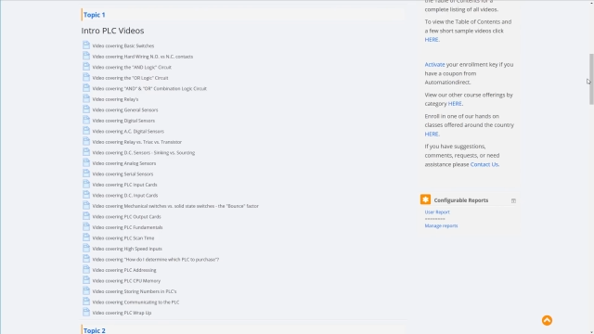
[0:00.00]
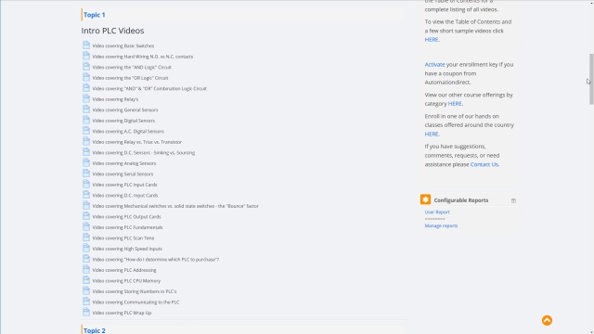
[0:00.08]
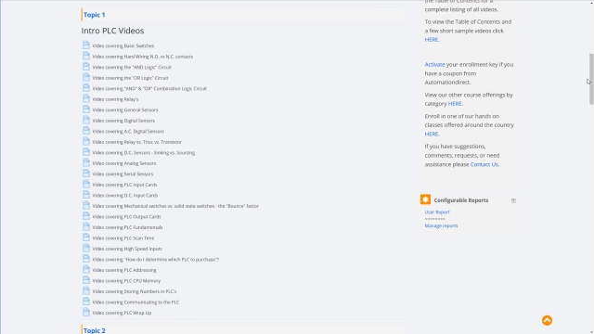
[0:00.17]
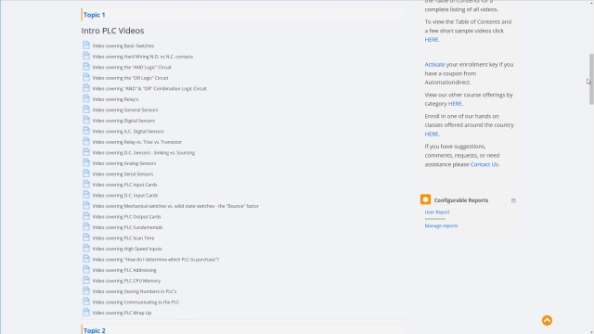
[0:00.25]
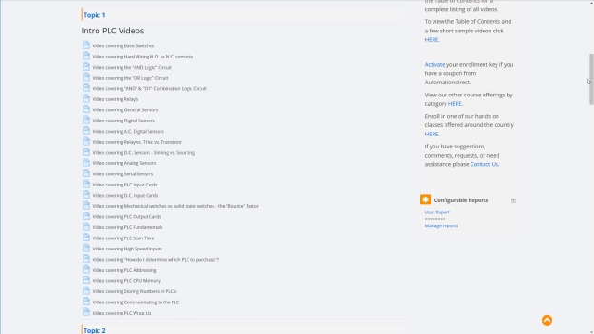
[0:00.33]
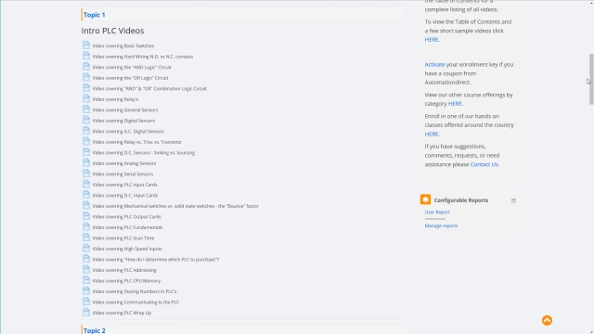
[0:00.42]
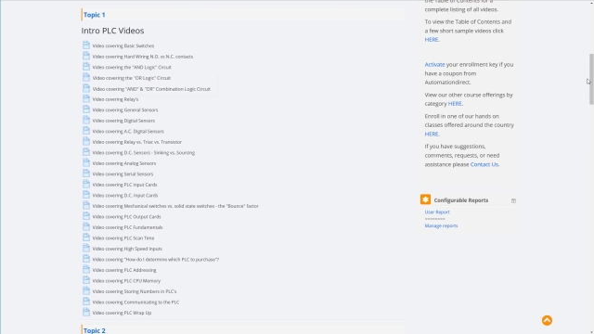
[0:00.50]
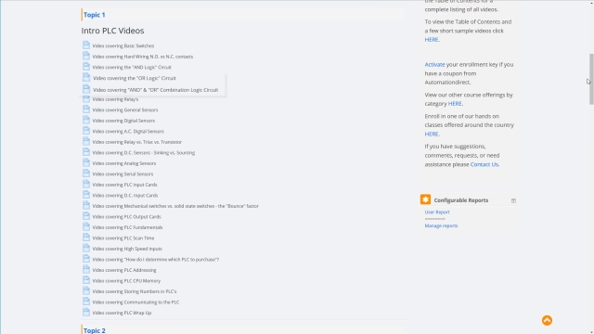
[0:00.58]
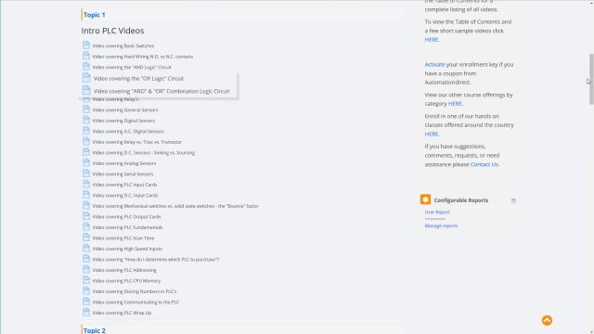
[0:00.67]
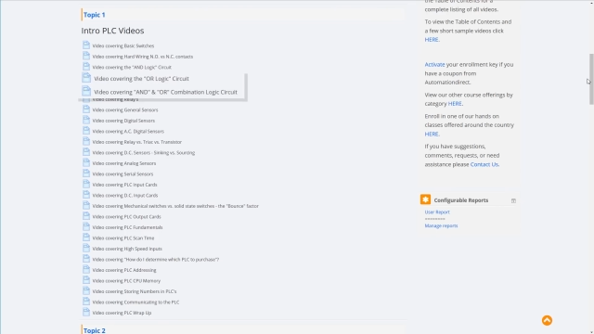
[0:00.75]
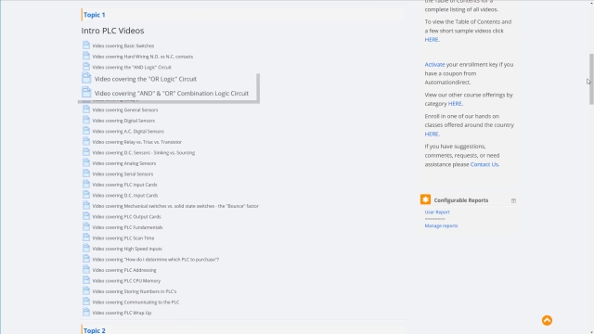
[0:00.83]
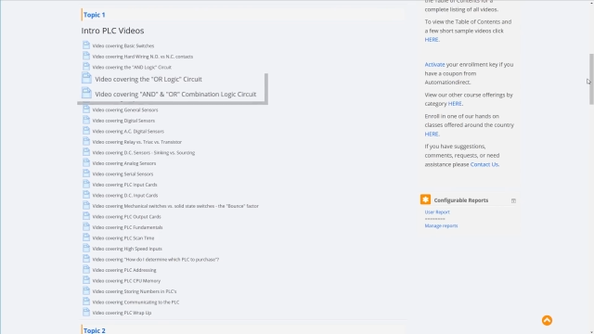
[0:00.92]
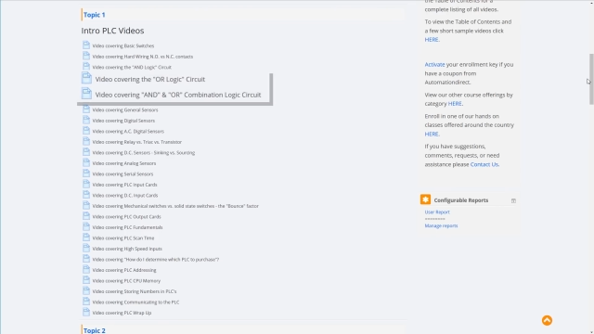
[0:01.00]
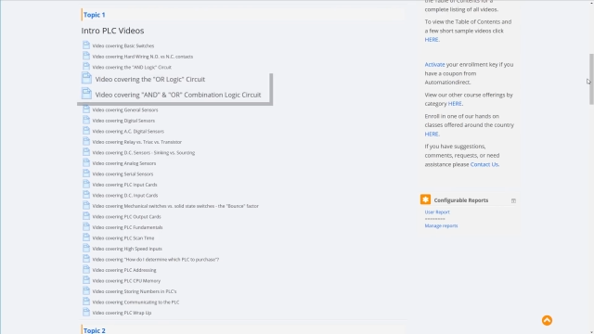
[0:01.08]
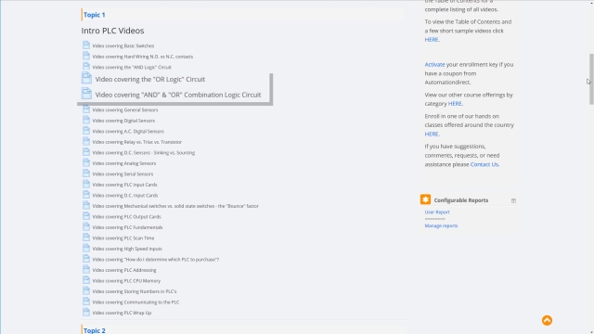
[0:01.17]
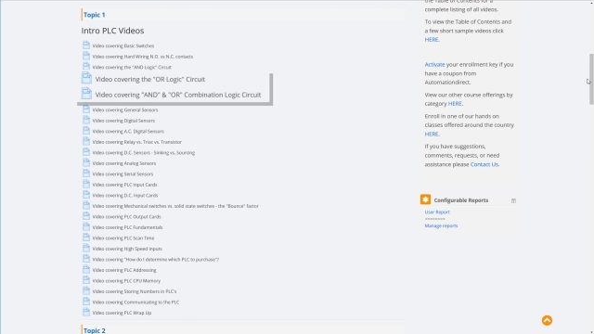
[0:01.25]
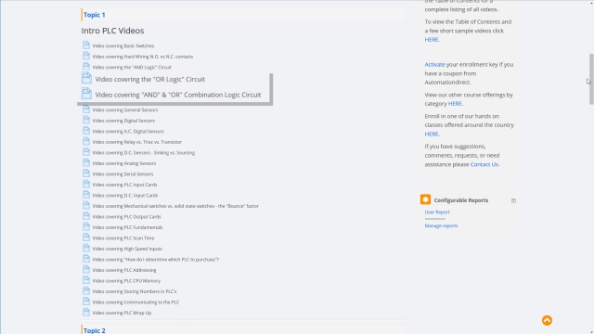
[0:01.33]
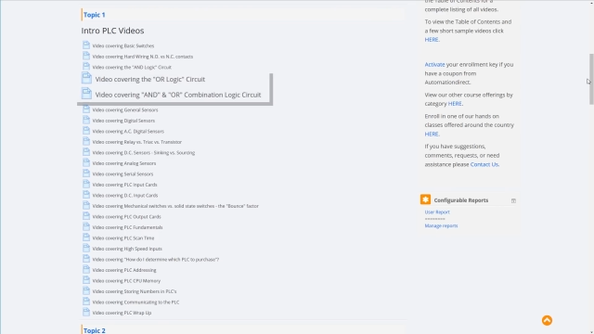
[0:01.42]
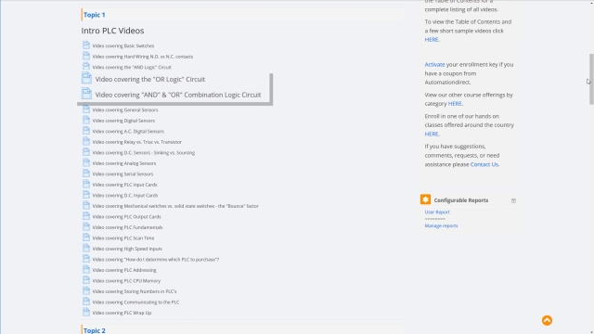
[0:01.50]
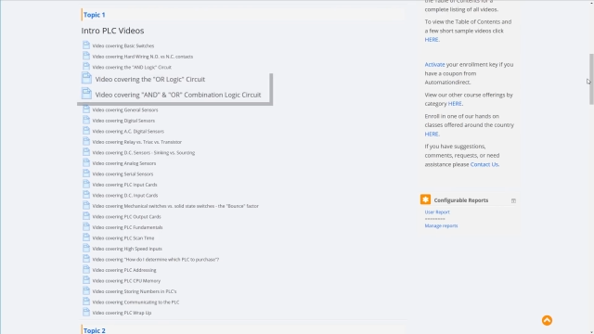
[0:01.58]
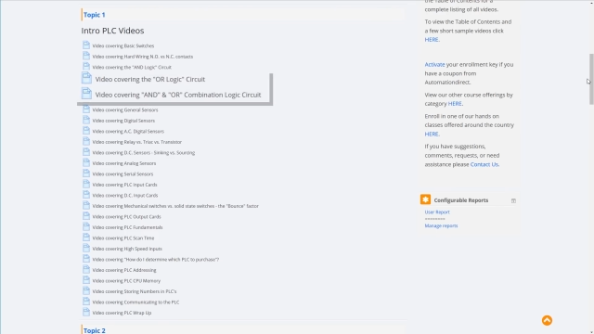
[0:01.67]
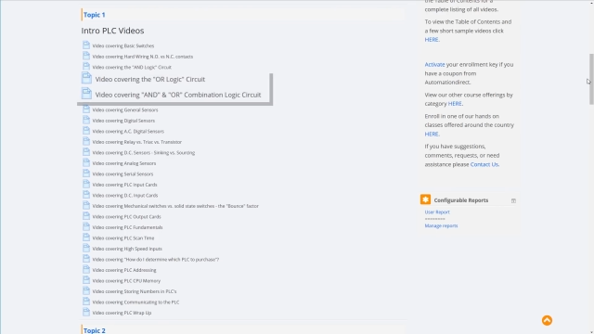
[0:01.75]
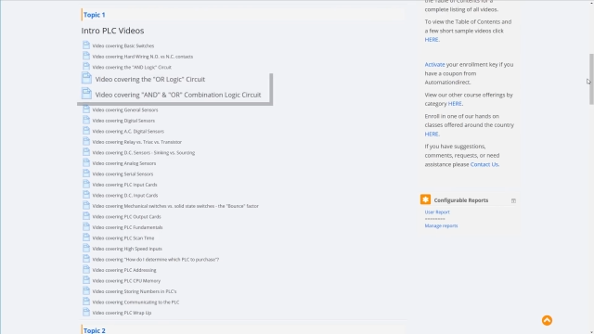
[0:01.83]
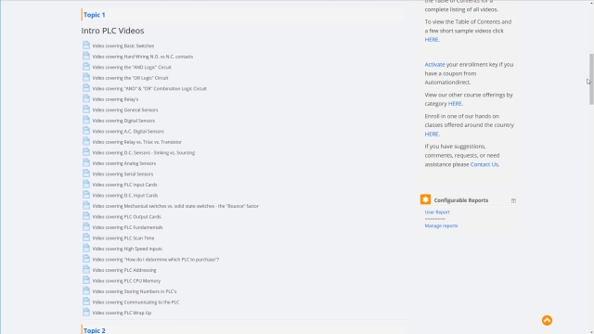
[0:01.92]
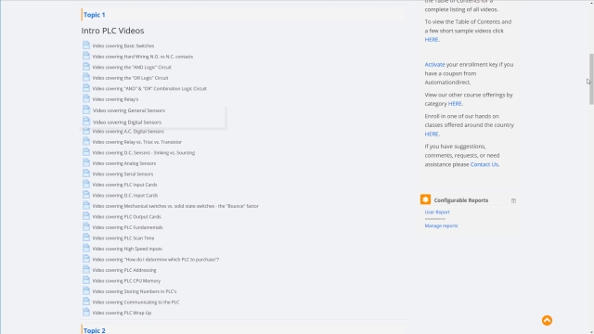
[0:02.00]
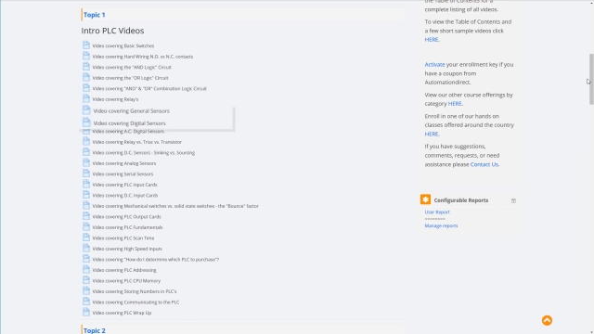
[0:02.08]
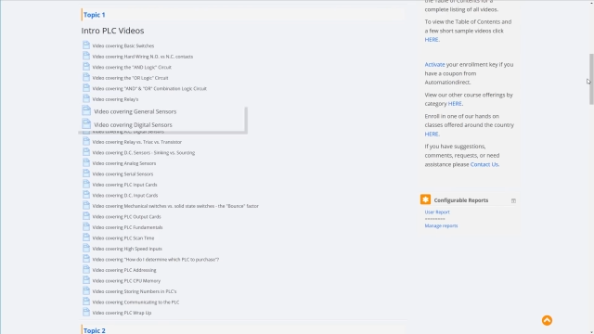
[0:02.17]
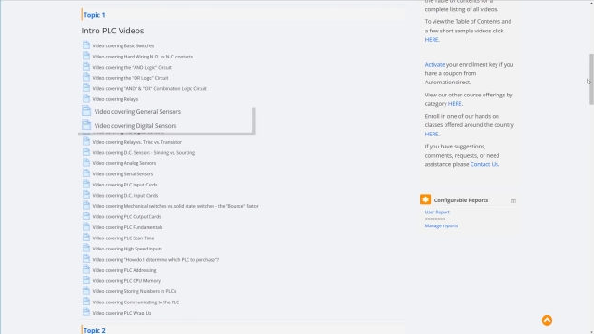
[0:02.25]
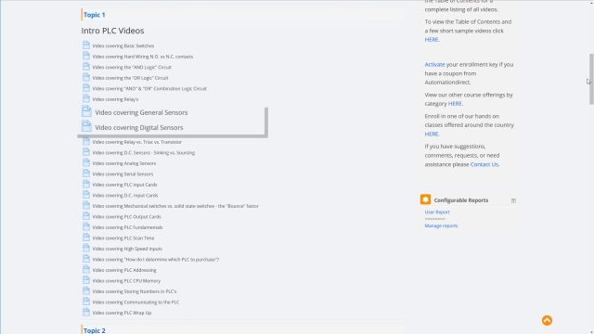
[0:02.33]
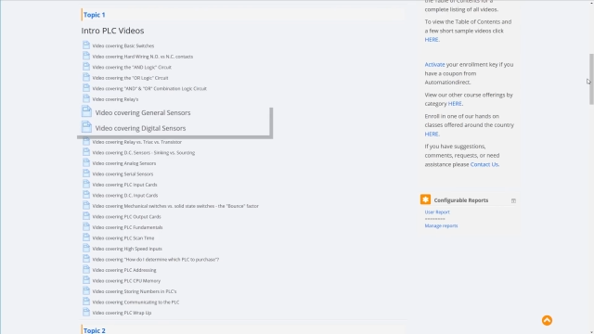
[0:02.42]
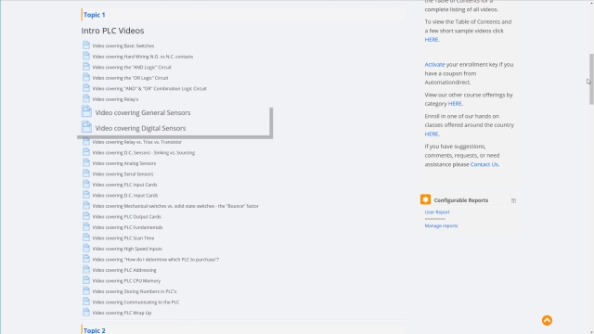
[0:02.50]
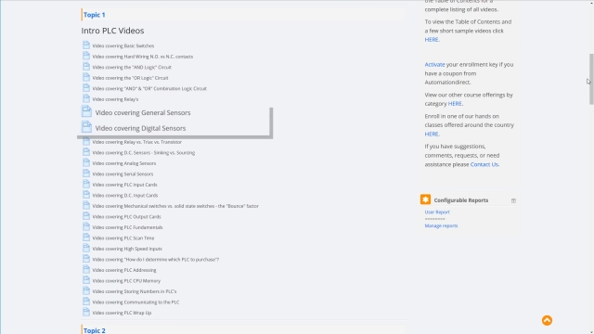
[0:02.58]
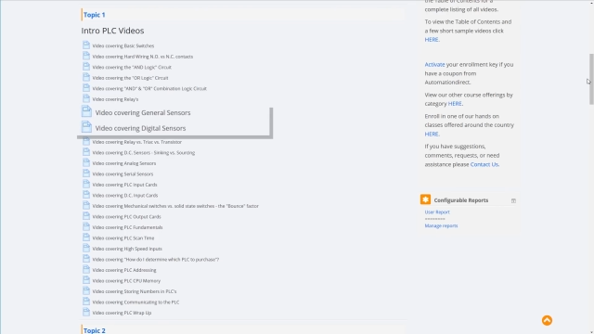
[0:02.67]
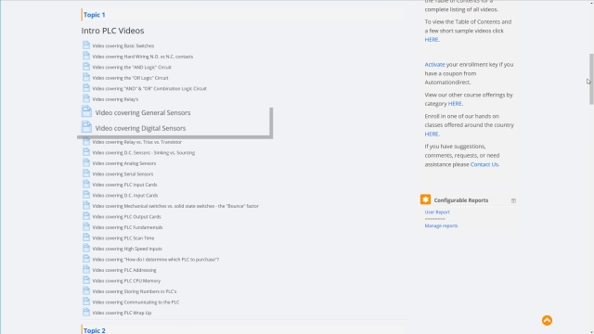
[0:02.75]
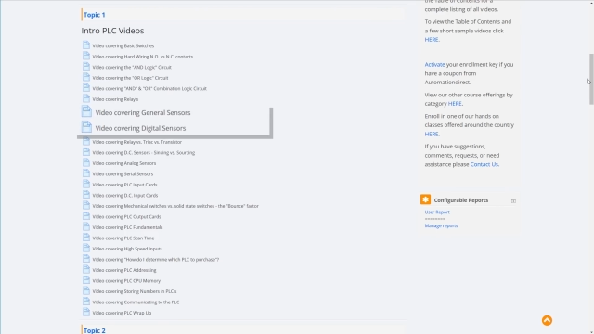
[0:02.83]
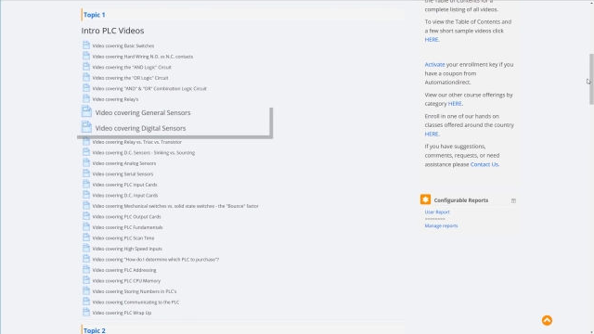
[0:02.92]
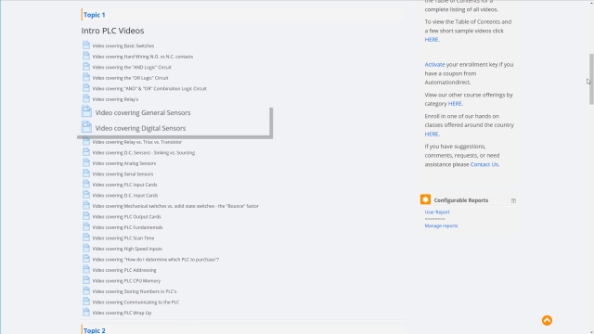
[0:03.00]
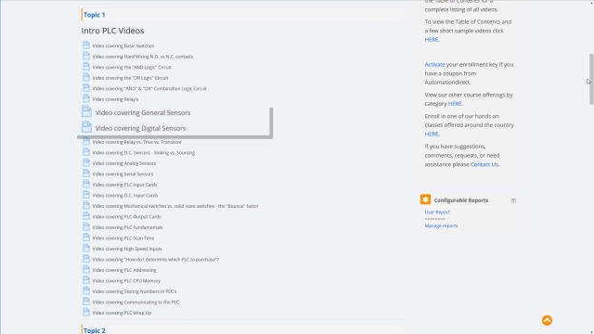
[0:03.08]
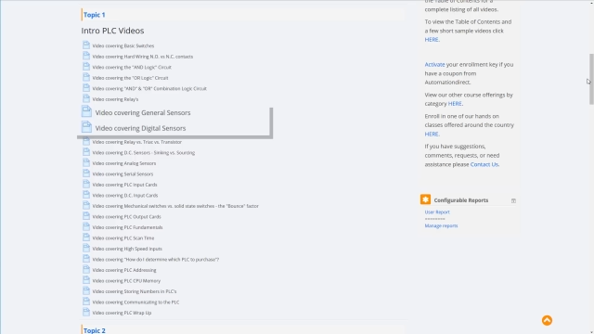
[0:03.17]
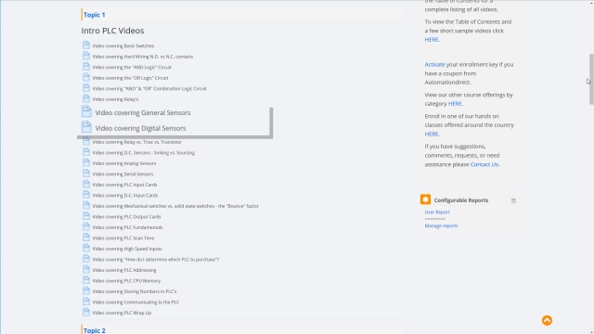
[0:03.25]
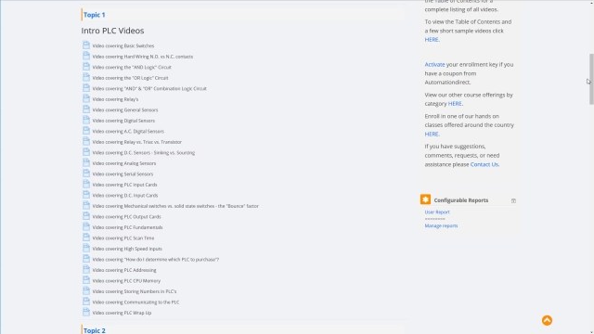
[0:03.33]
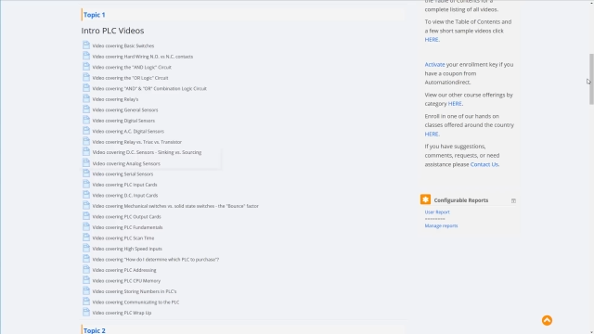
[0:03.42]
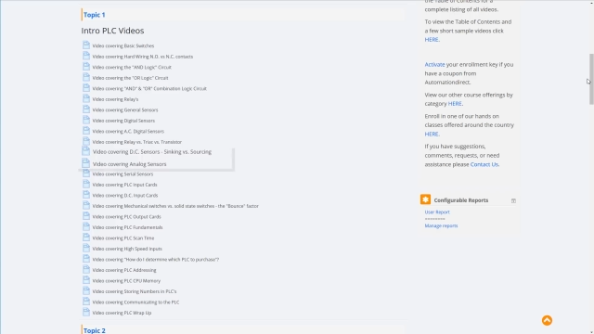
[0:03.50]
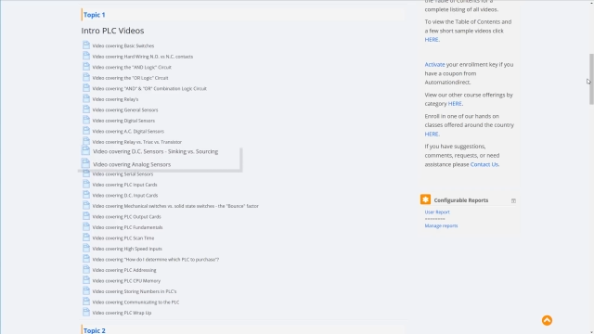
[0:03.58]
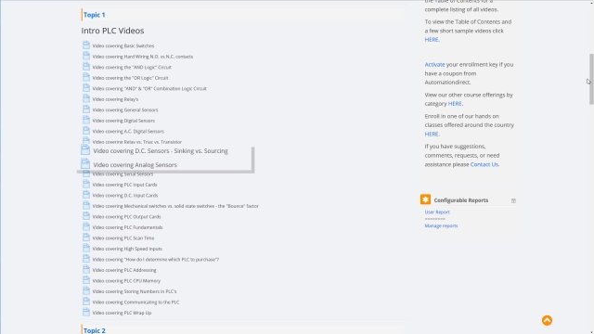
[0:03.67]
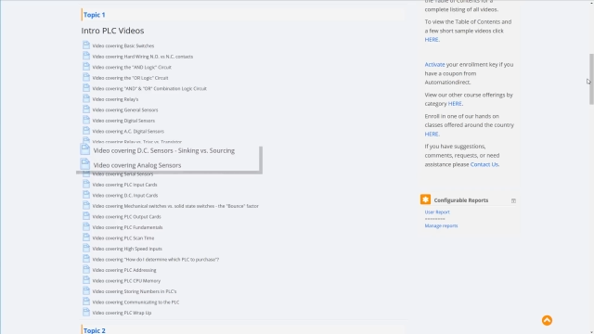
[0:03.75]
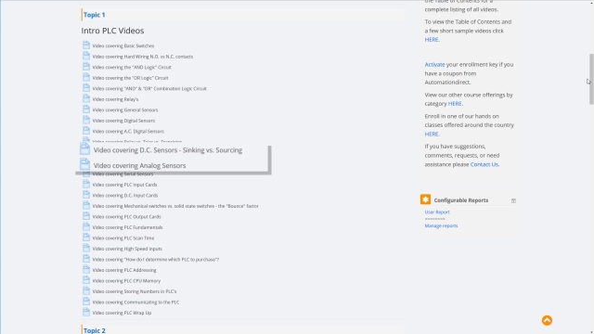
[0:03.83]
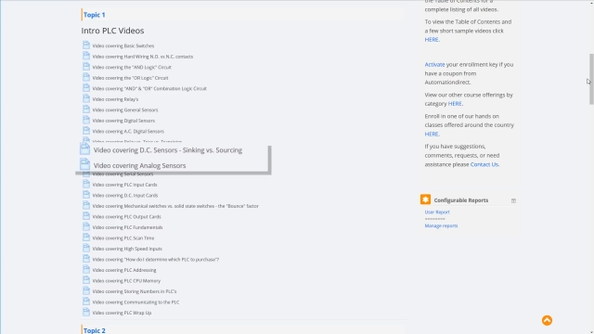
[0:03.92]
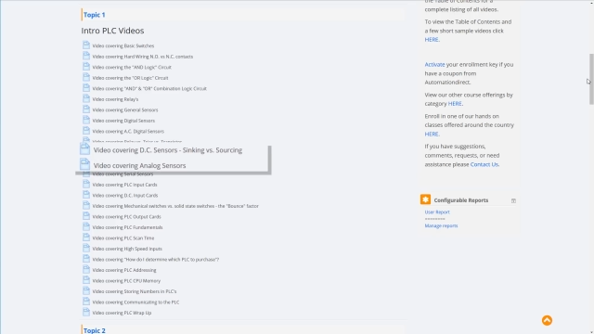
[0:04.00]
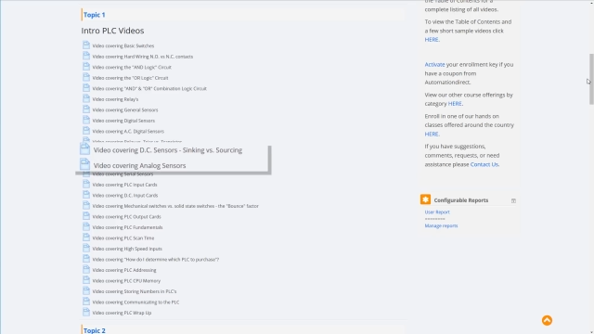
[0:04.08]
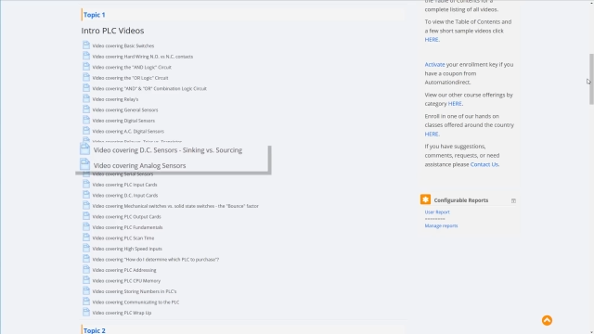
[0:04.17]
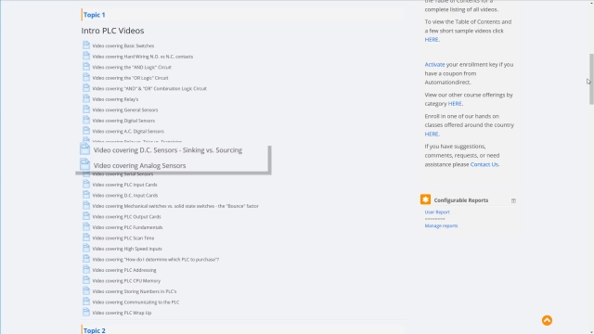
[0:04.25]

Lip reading: No face is visible, so there are no lips to read.